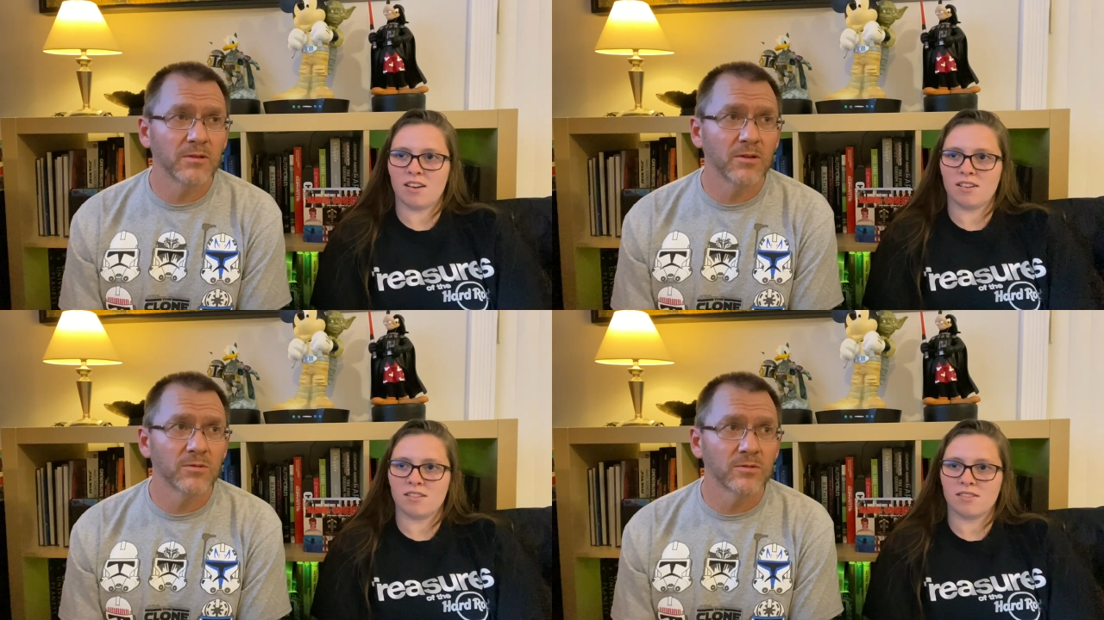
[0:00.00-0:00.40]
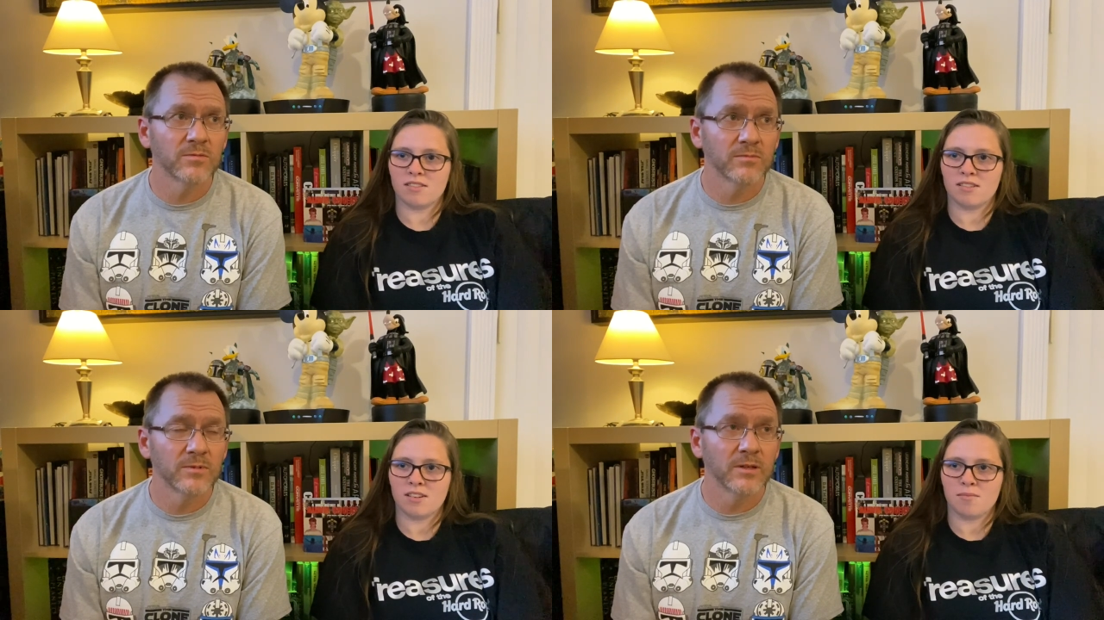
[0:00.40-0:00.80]
Speaker 1: close.
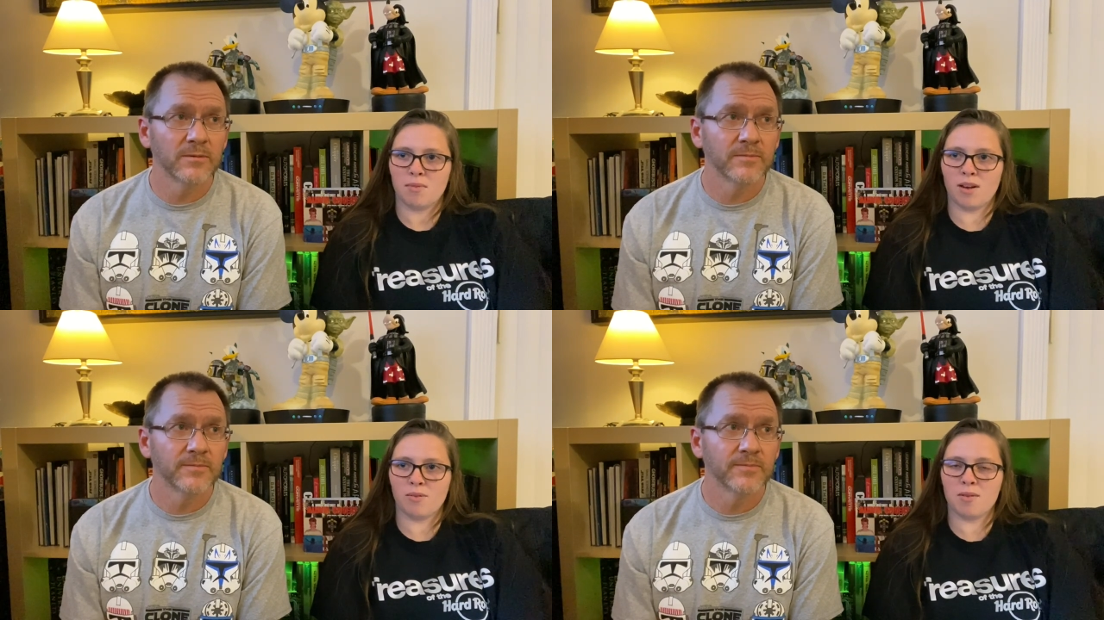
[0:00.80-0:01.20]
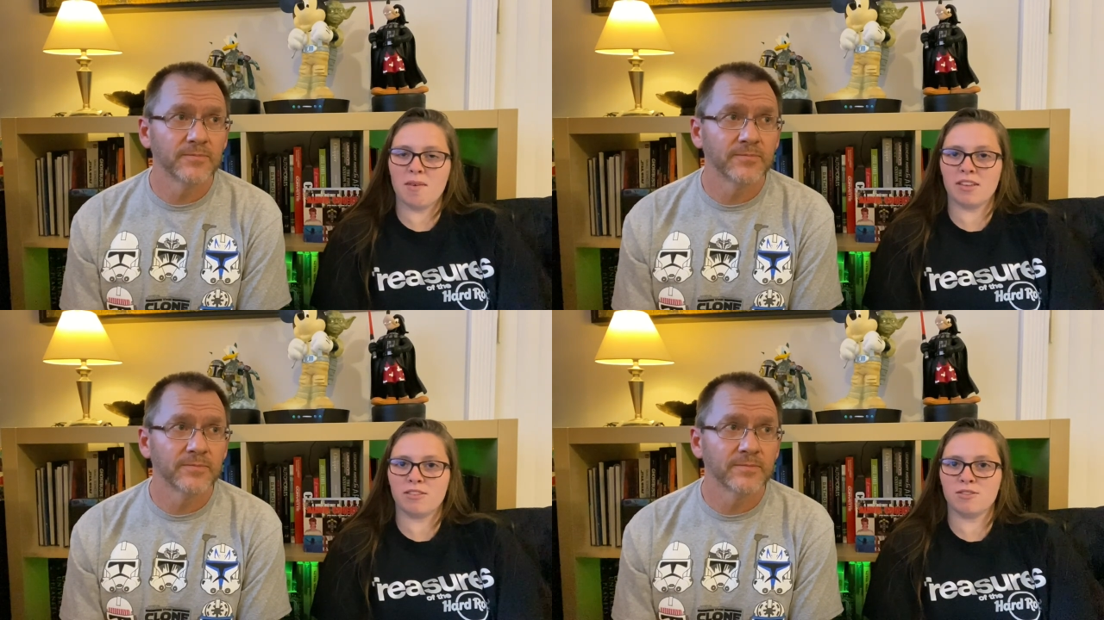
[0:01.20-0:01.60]
Yeah. Well, we
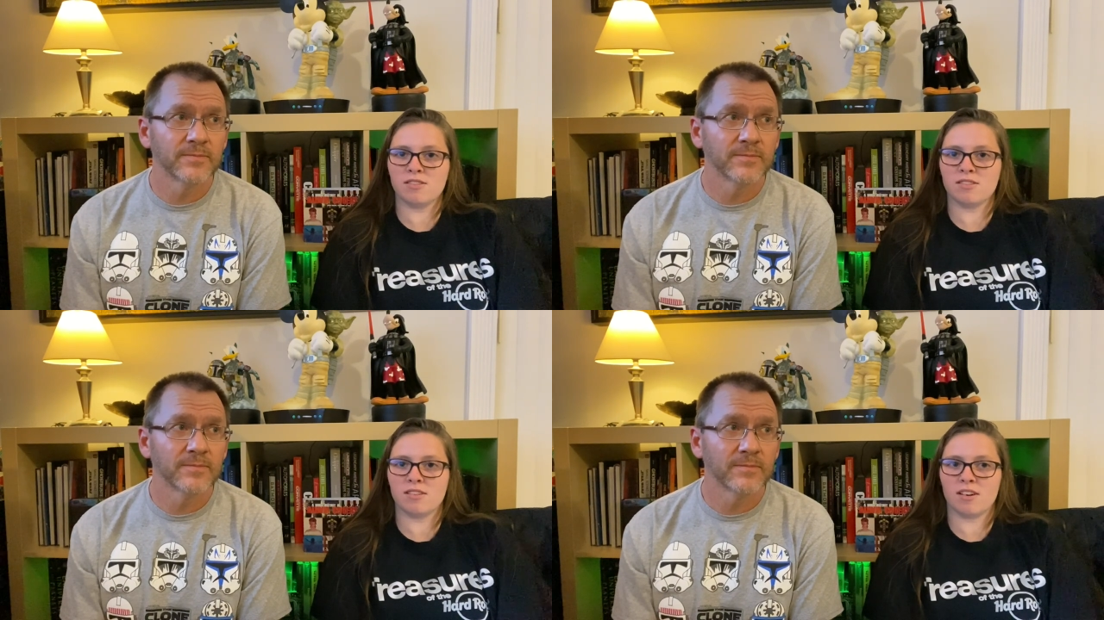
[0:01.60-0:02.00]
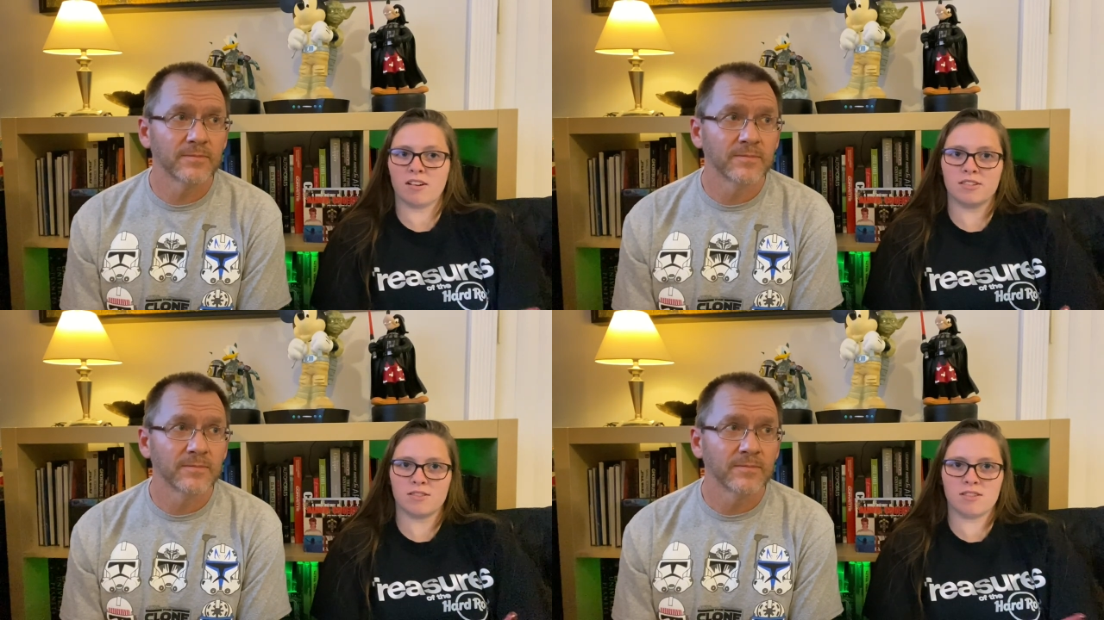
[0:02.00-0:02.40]
met through
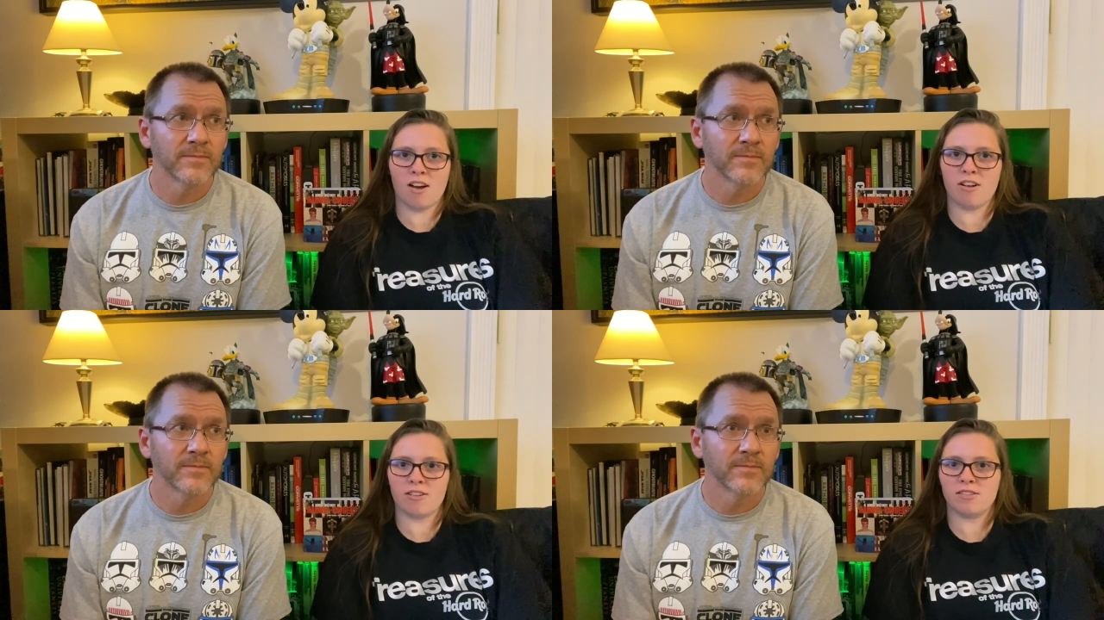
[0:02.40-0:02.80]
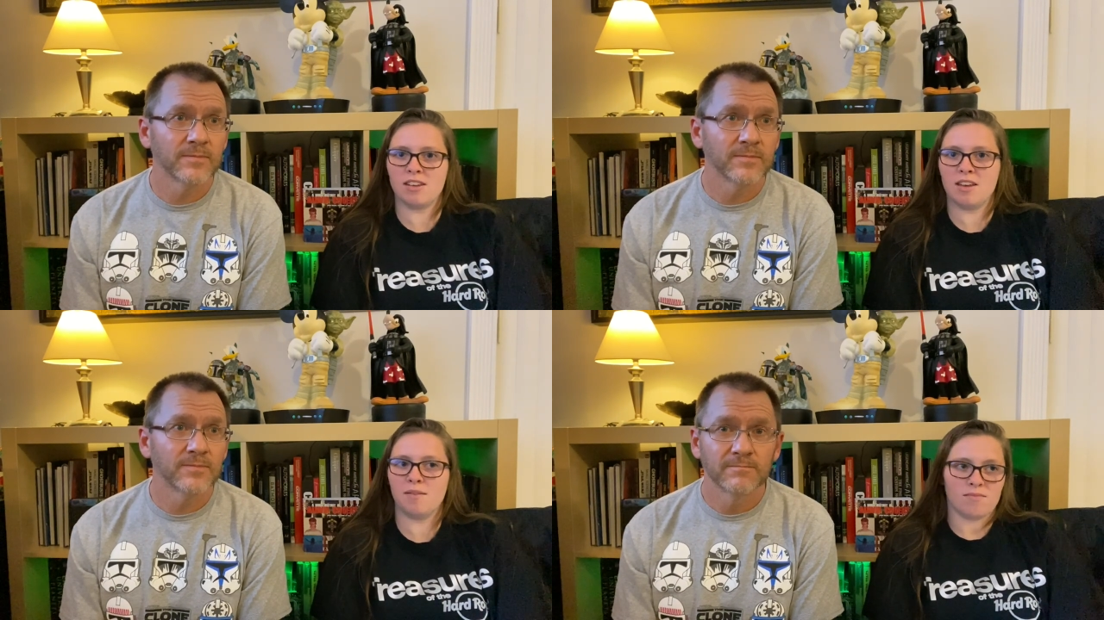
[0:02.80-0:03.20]
our soccer
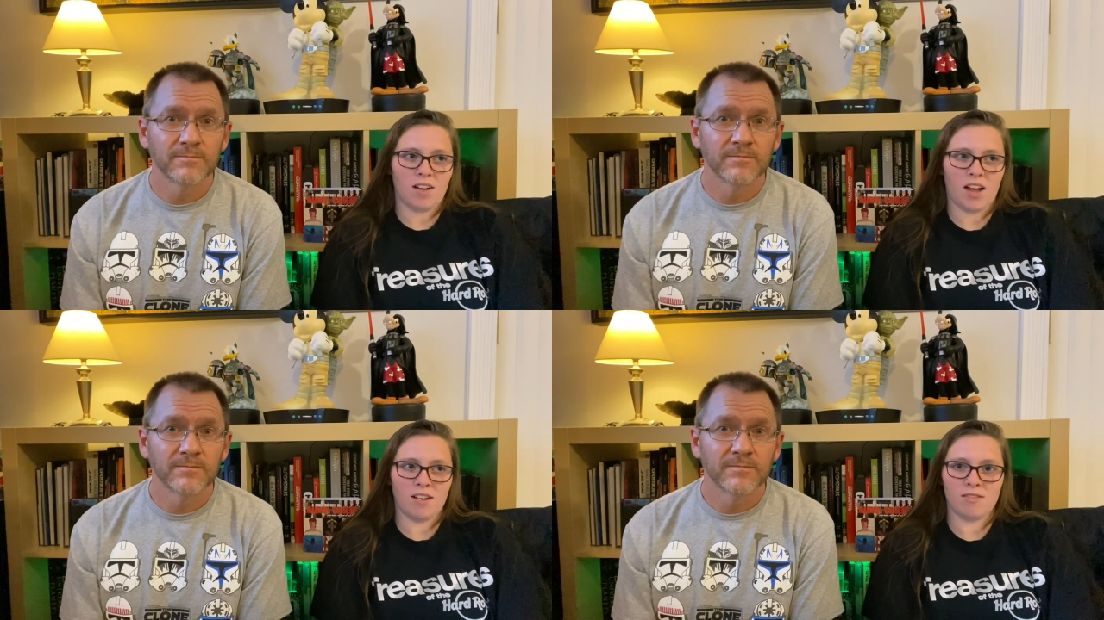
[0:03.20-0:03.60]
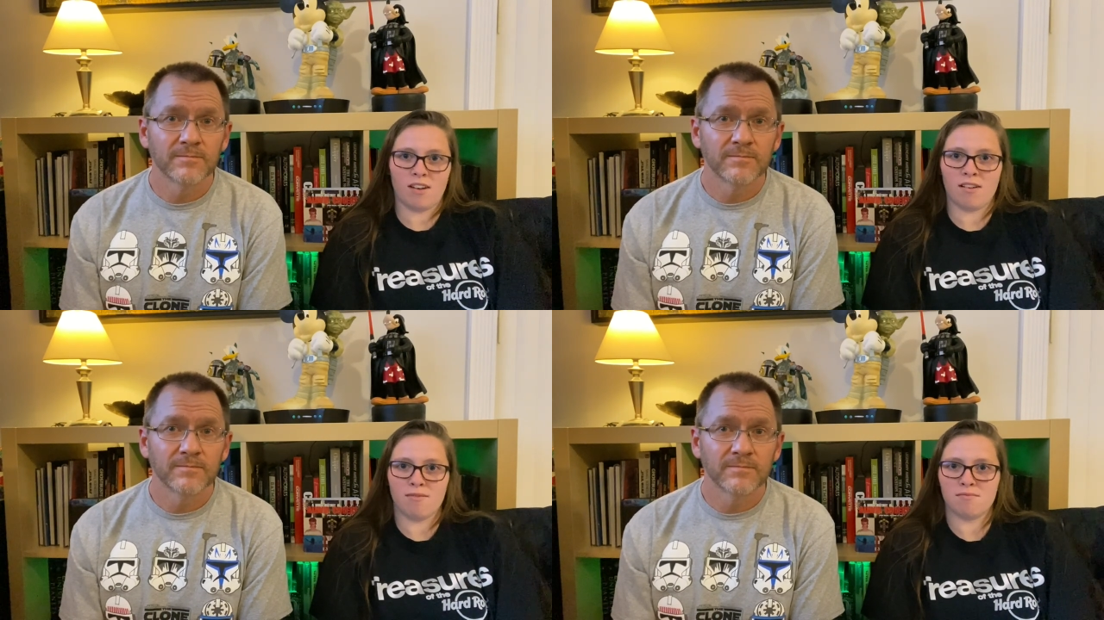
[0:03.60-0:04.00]
team. I don't
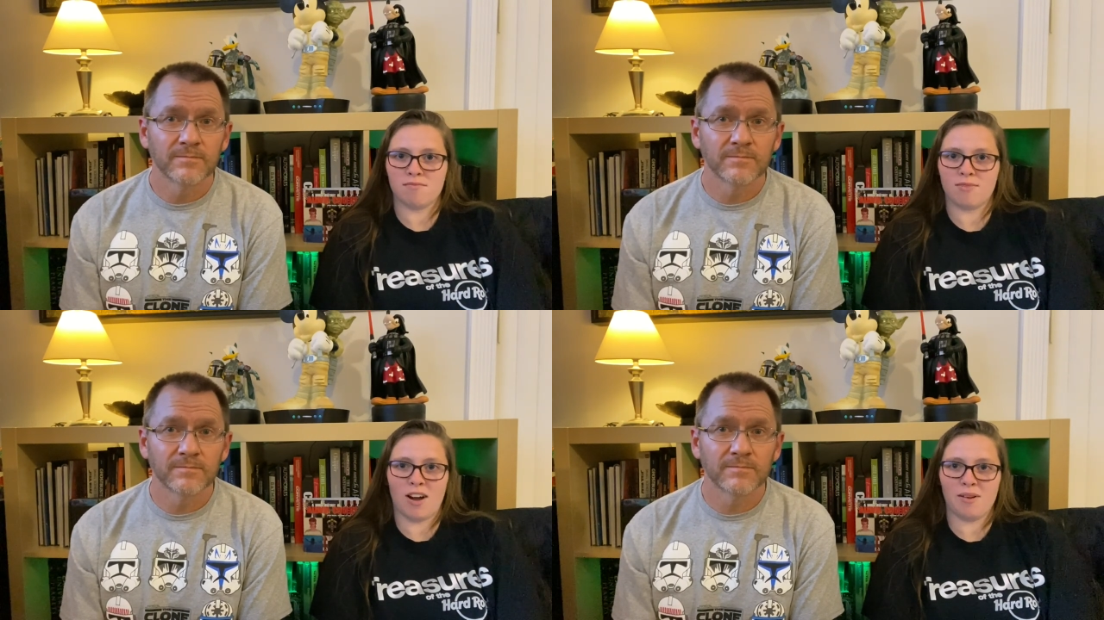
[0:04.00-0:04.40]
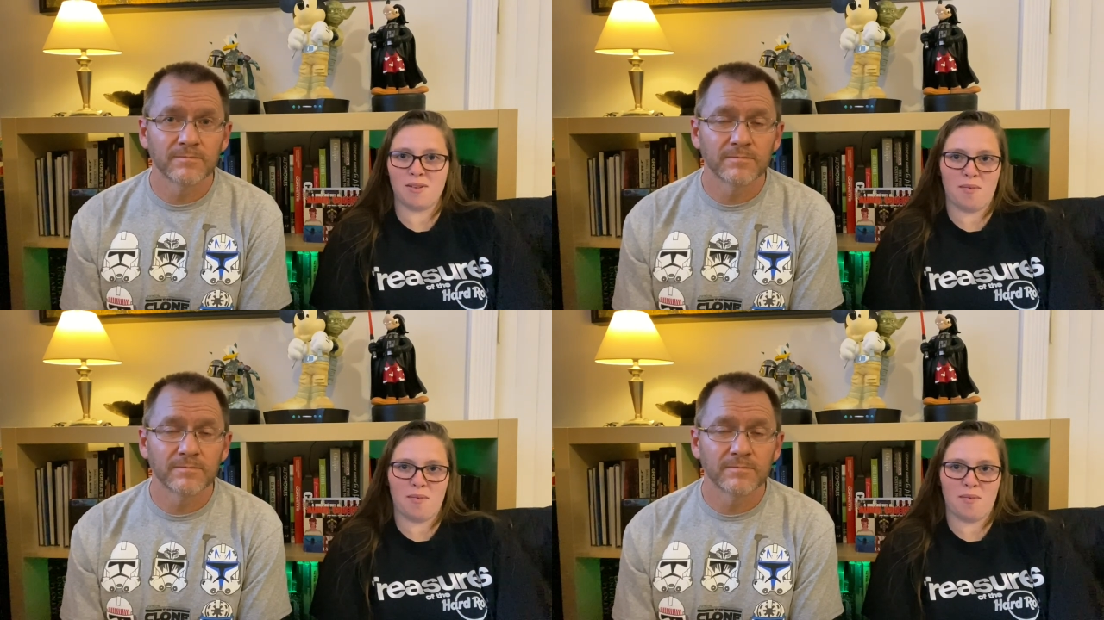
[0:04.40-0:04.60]
know why we